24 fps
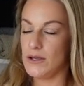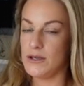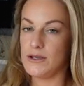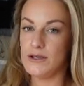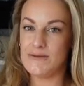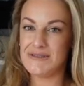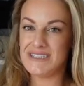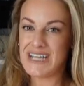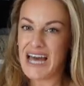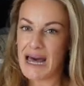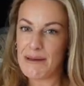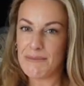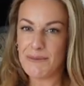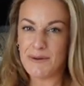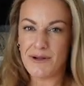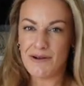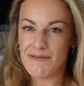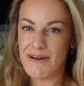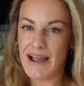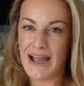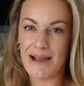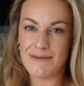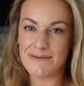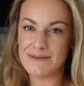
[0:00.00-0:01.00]
you dabble
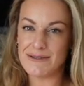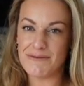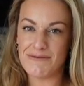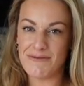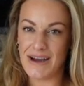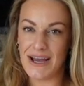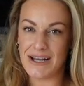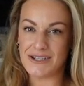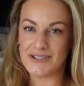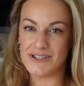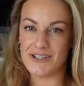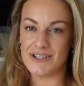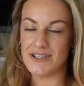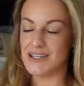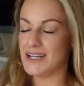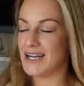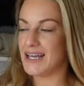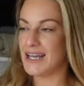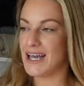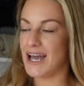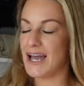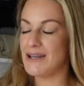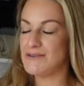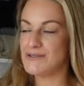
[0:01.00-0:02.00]
around in fashion you're
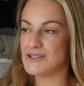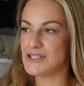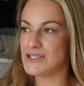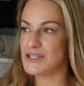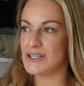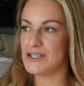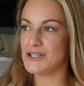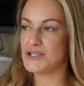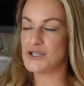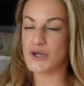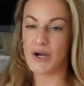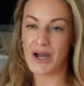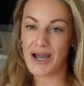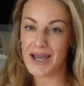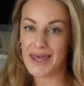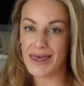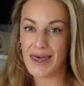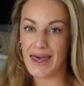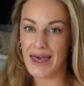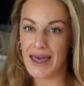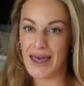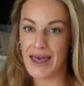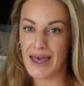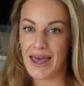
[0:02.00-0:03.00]
like I'm just gonna try
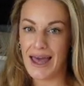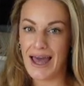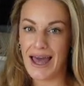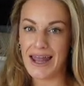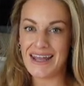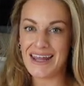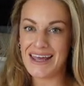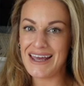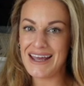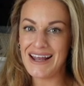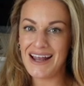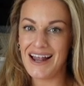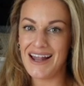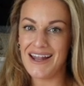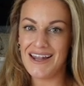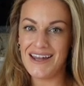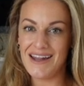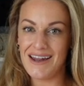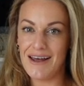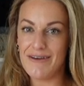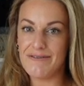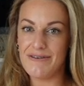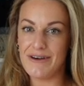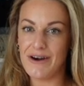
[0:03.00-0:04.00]
it and I
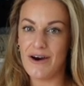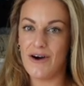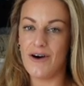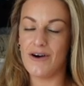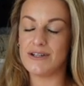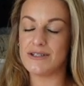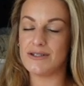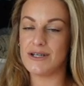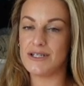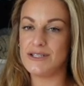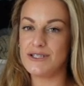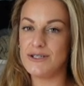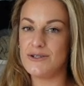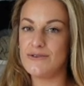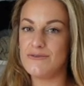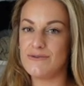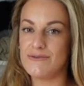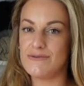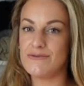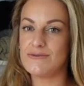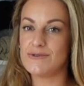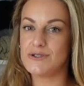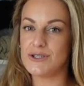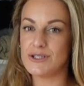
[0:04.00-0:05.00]
love it on so I do
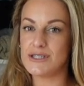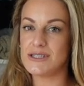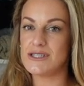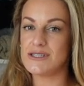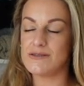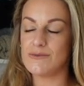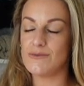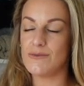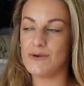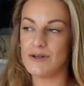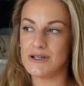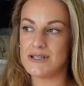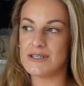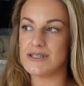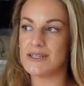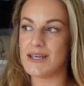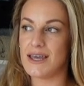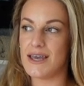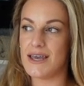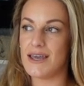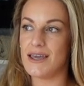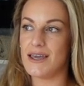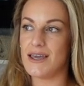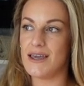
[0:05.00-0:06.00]
just want to
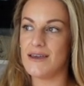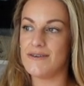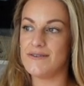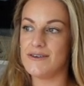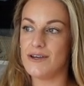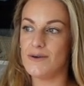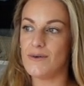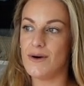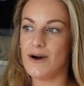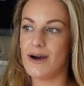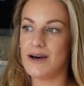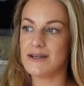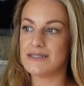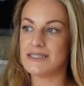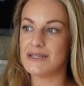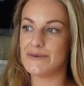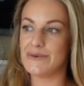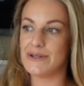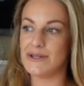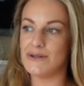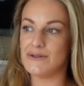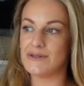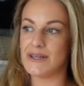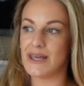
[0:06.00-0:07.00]
say if you are
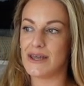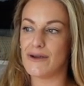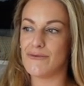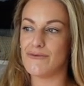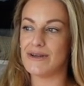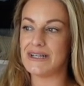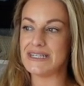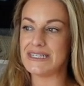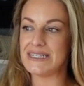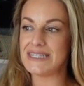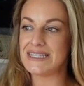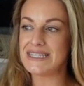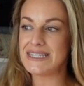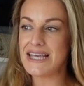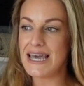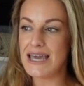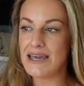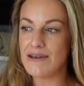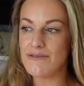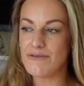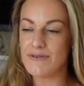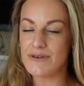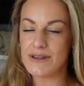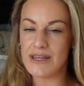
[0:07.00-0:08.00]
someone who's like really
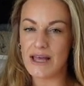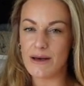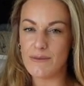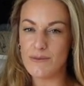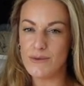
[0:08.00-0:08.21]
safe with their